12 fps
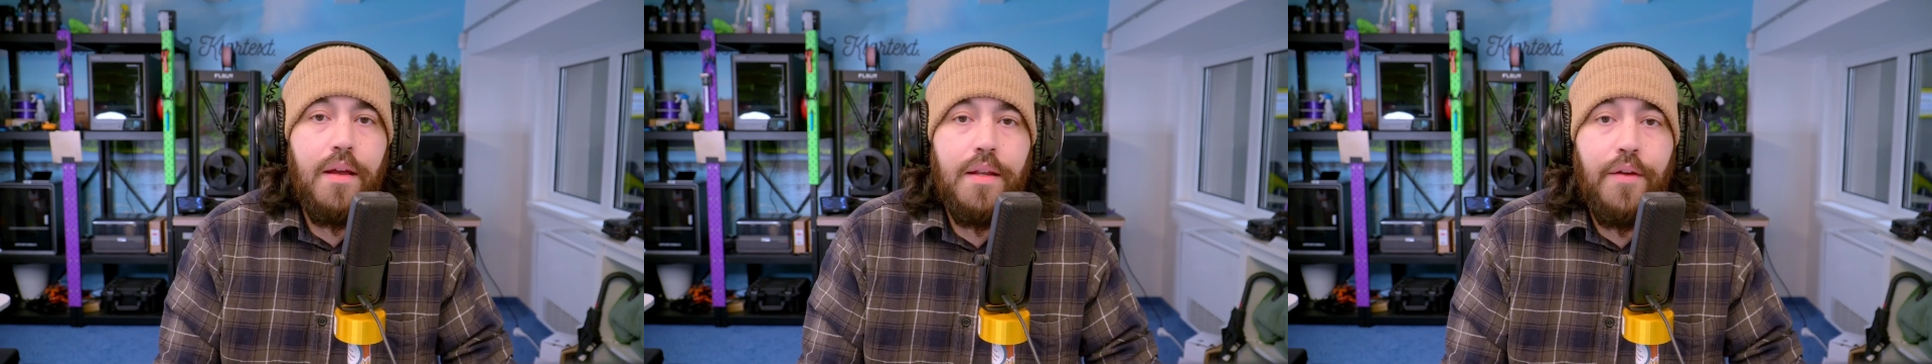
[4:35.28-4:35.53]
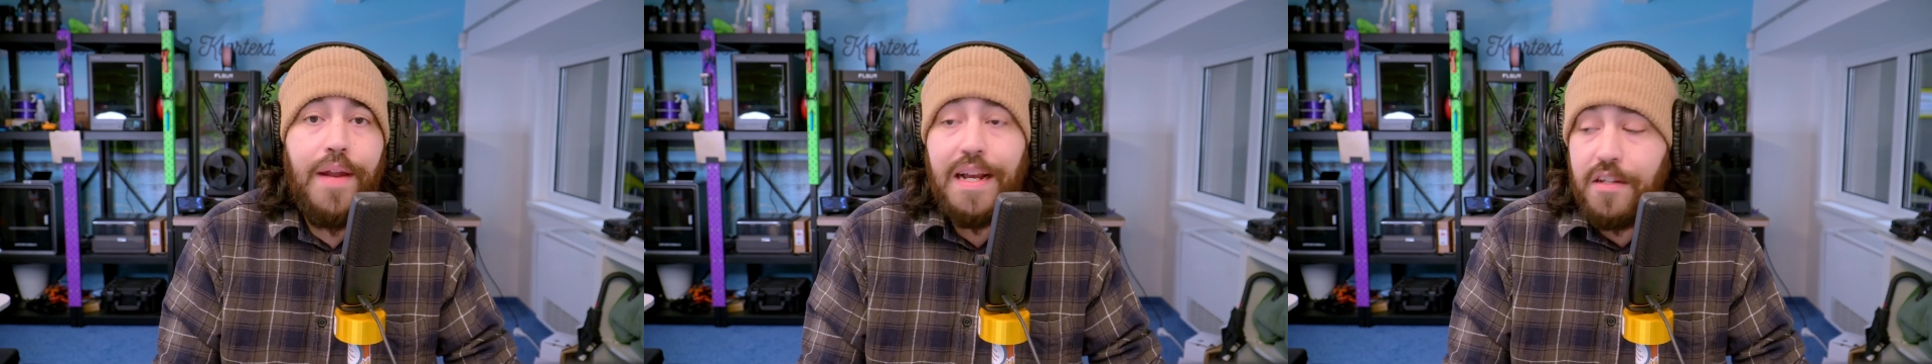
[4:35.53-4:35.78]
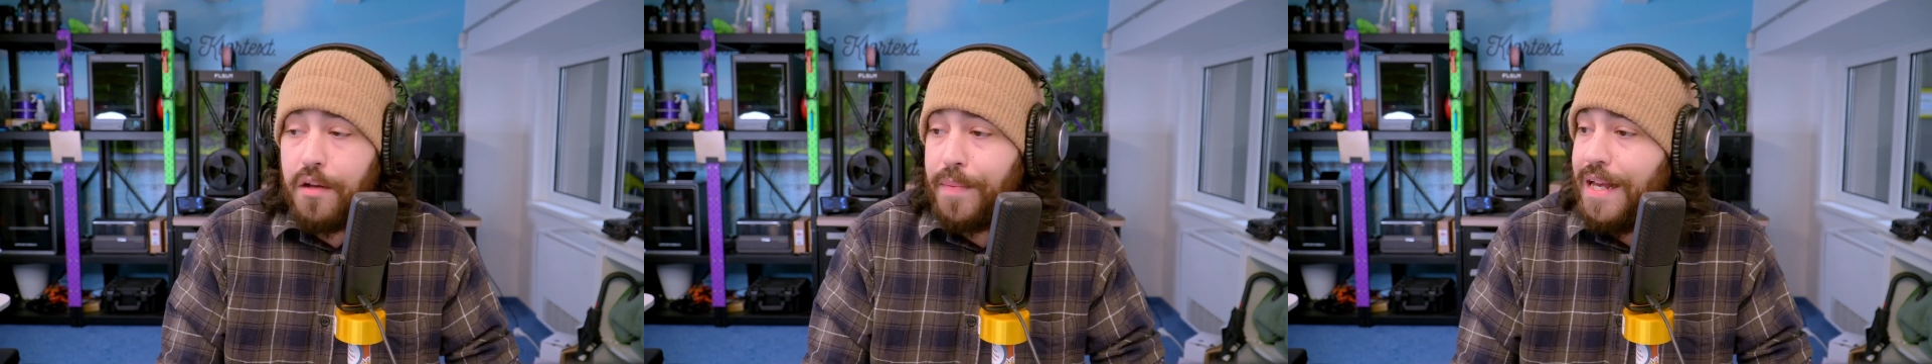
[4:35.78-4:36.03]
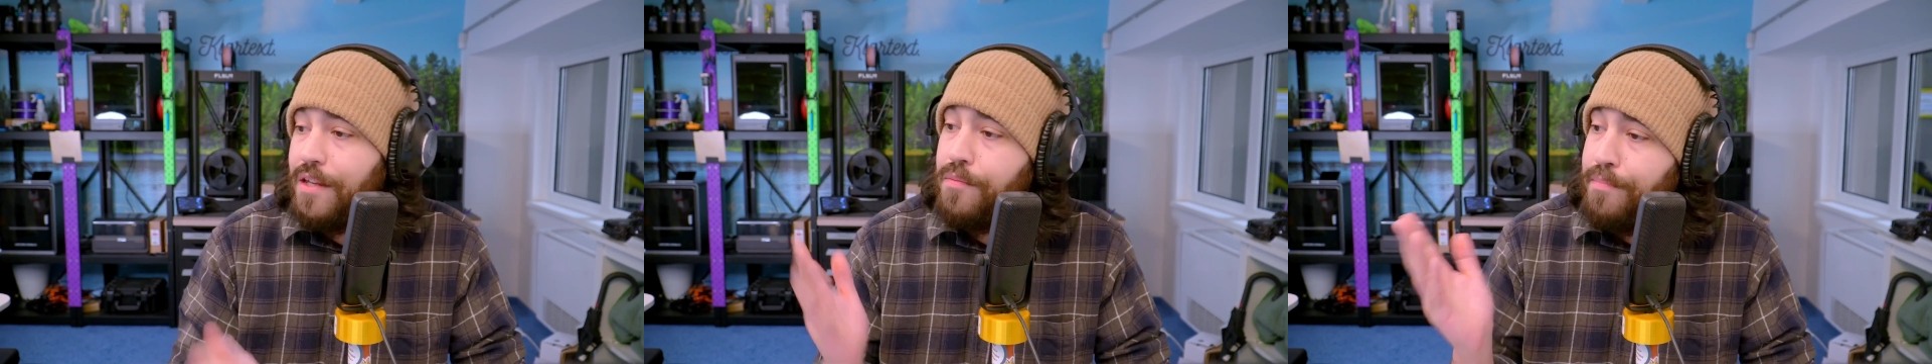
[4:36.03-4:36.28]
Now, next up
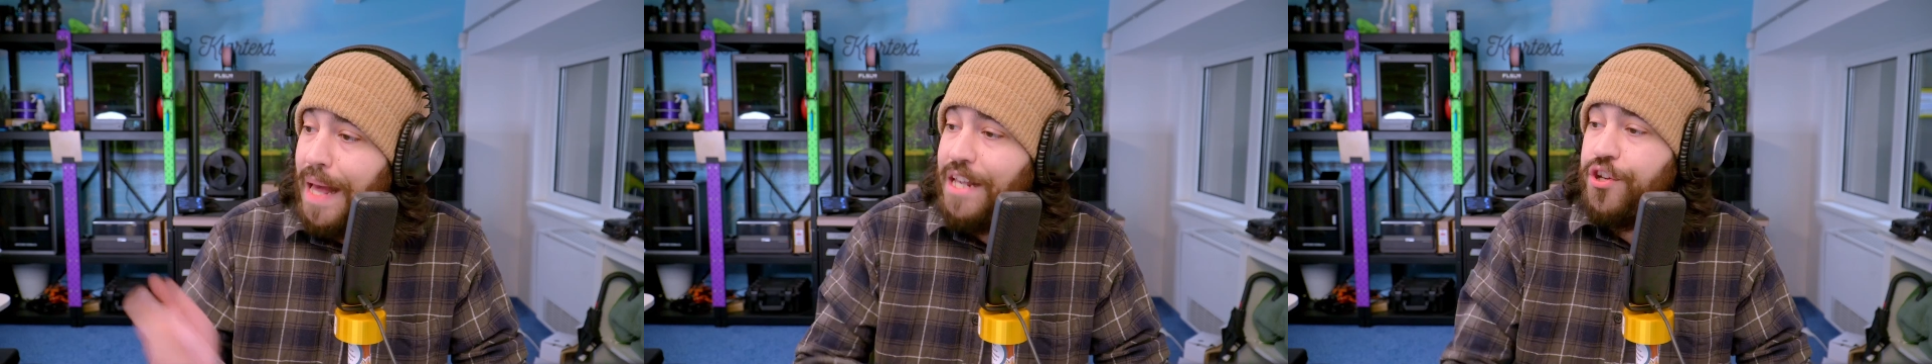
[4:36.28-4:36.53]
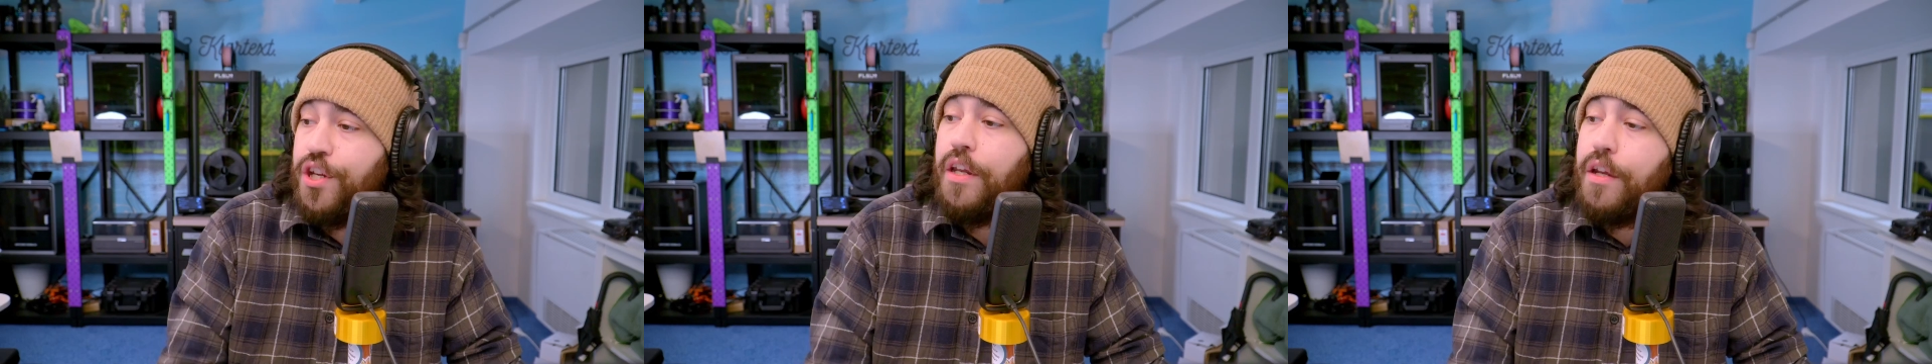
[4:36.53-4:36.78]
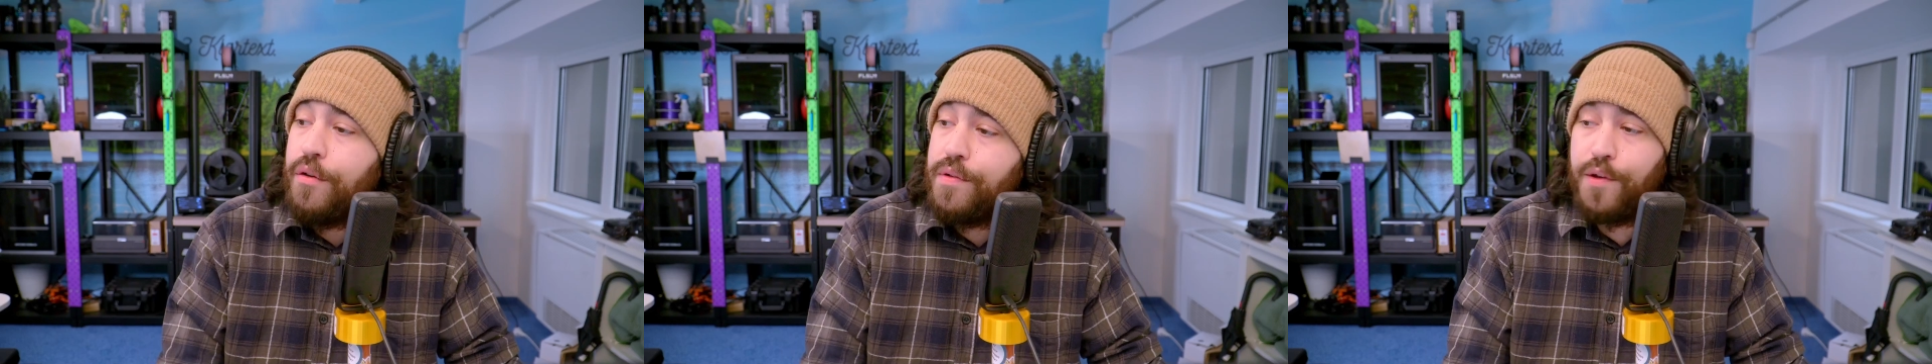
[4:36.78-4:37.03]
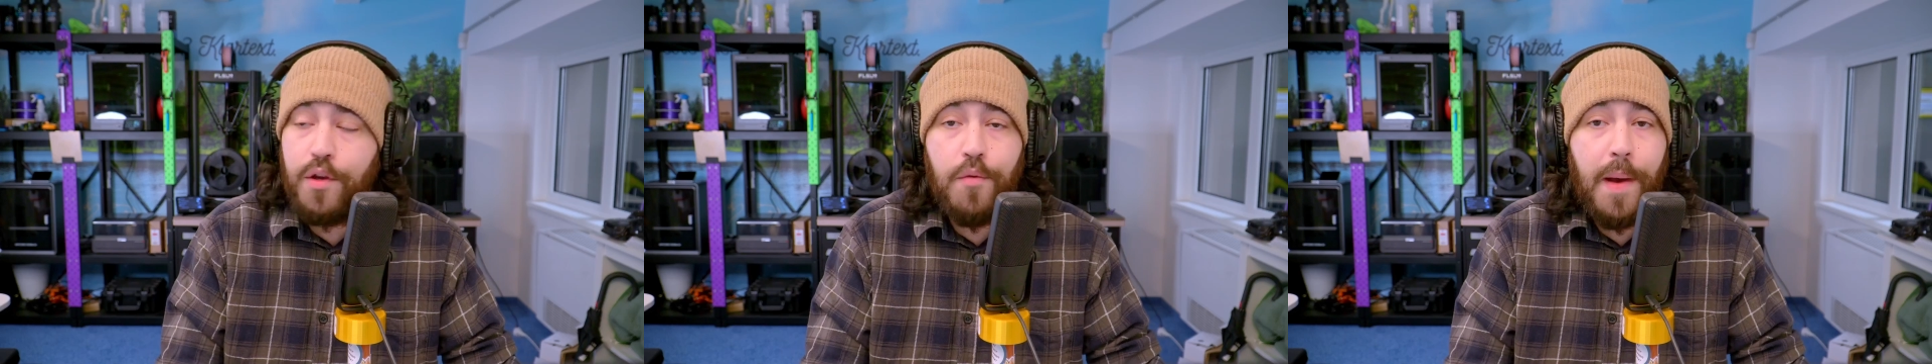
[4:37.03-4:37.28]
is Benchy news.
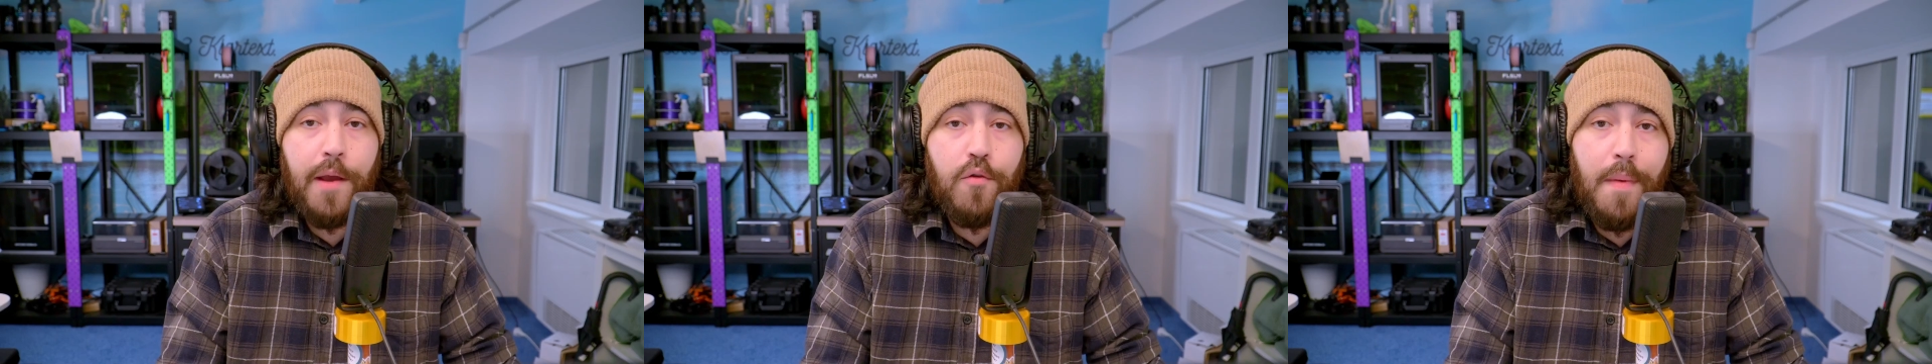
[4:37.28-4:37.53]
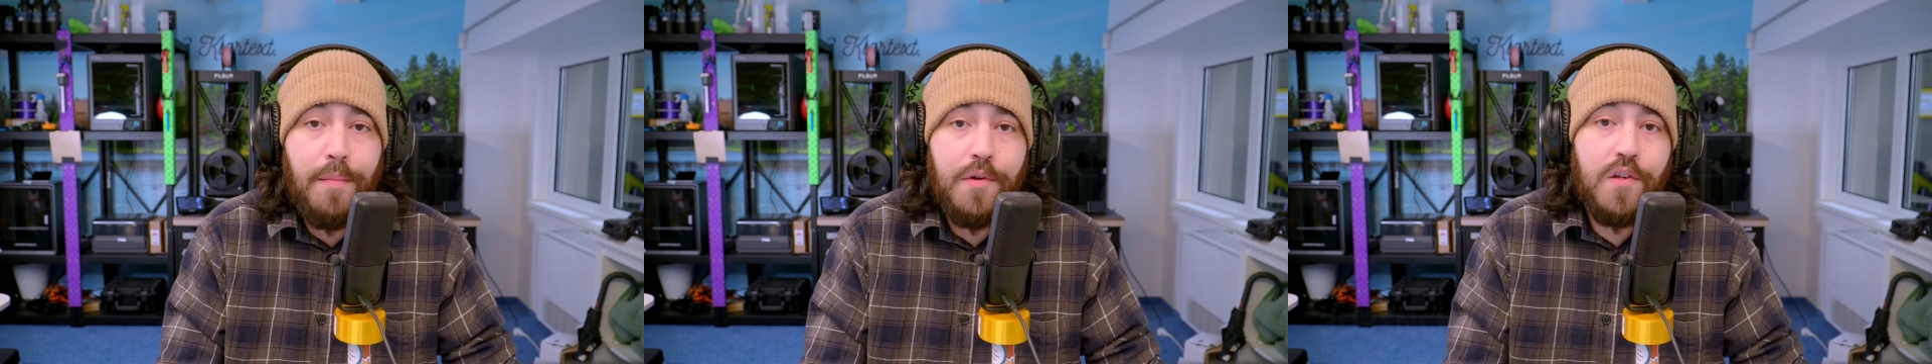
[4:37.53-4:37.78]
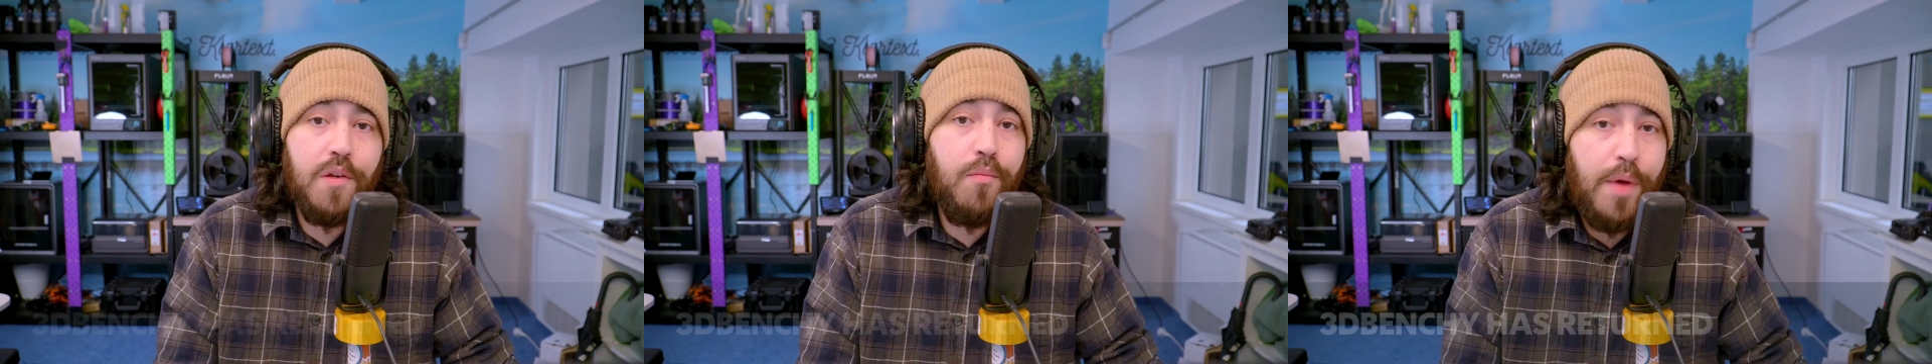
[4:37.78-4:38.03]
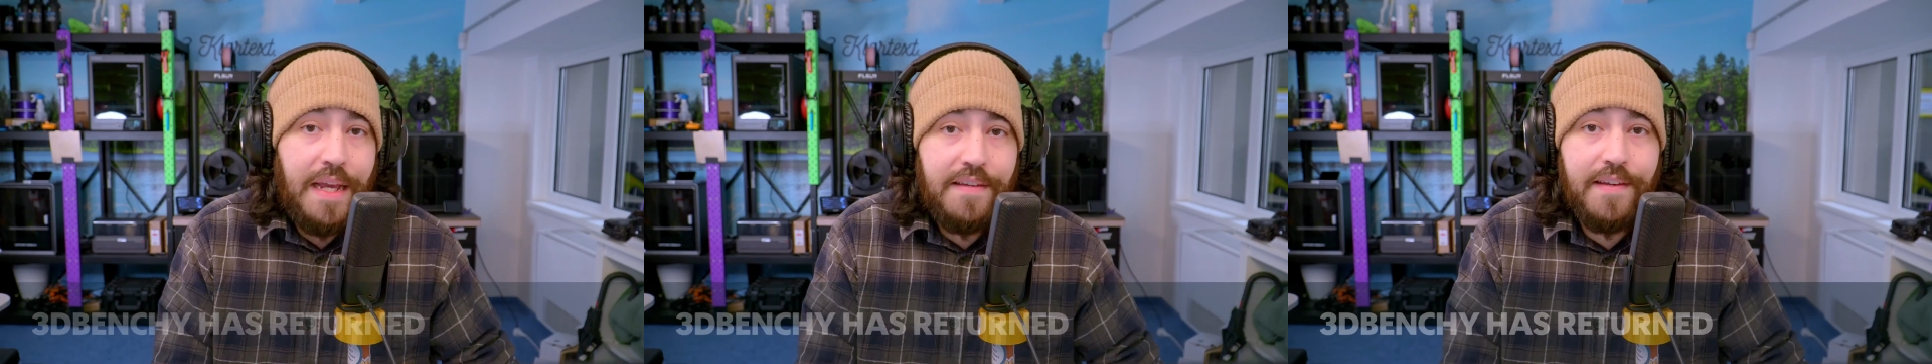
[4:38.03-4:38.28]
So you might remember some
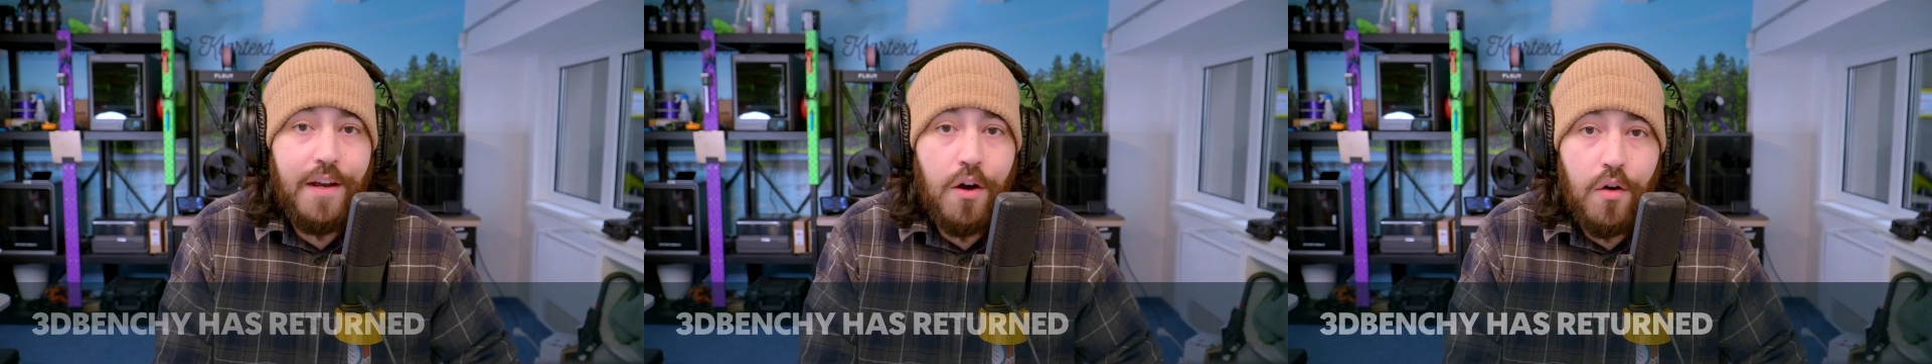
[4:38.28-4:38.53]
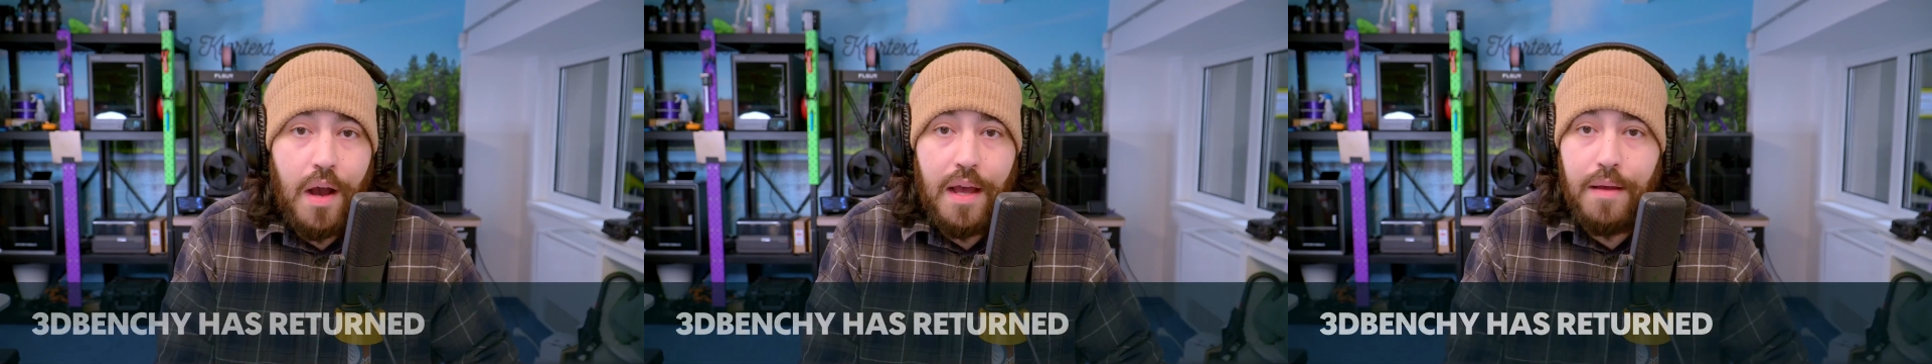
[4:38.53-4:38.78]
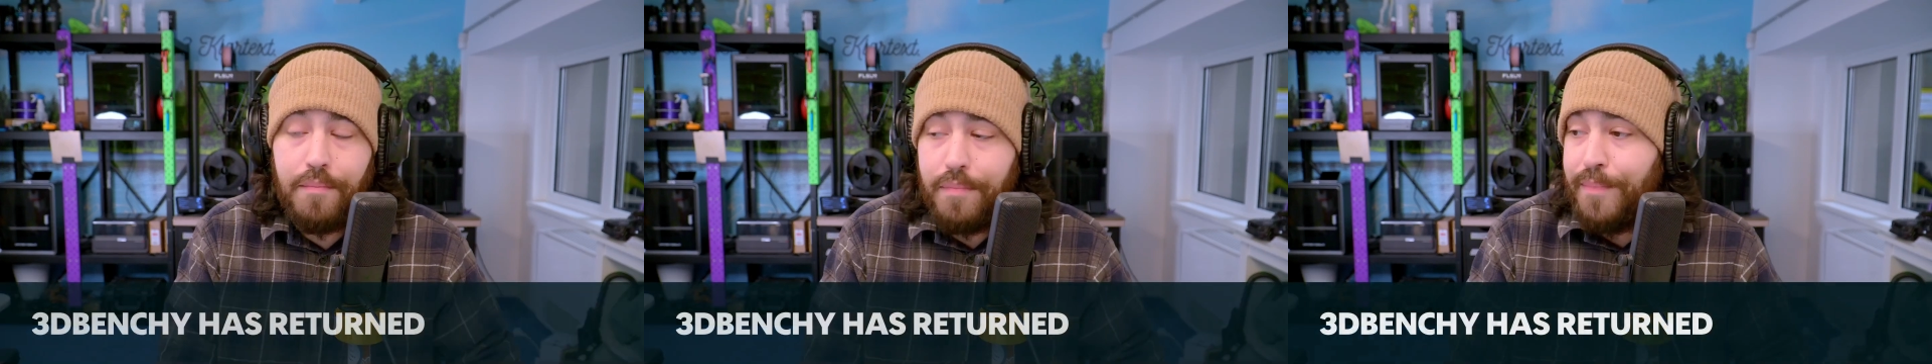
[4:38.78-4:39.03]
weeks ago, uh,